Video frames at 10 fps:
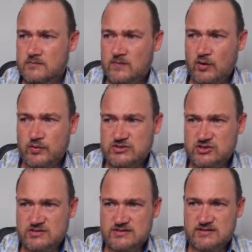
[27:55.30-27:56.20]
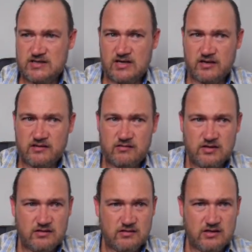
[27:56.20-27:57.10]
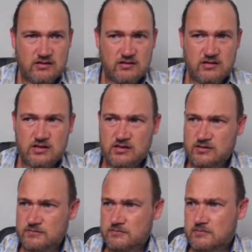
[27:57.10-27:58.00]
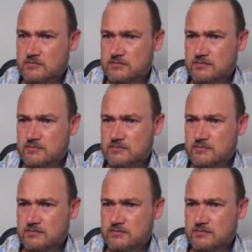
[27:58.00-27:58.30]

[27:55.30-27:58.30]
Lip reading: no questions. I think then